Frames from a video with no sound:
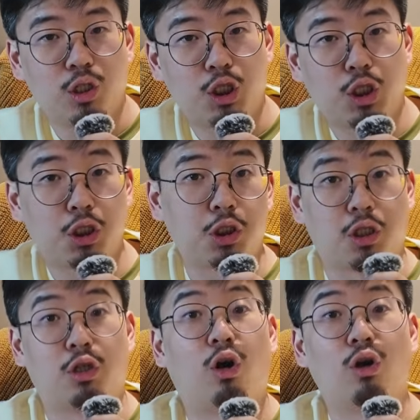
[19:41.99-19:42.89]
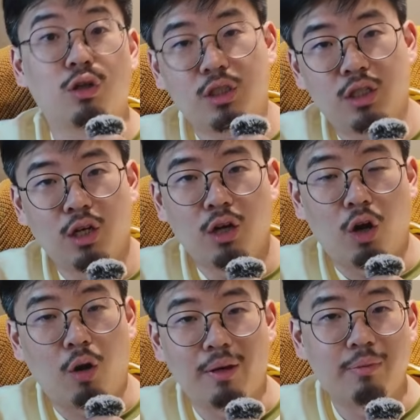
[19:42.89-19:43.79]
Shona Dogs,
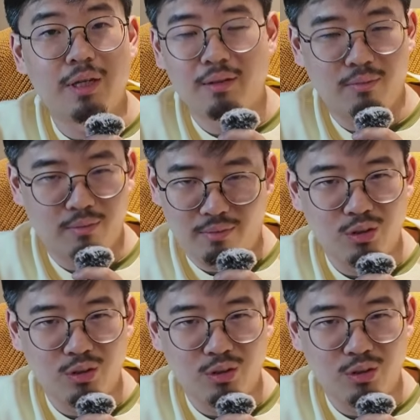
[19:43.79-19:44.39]
or maybe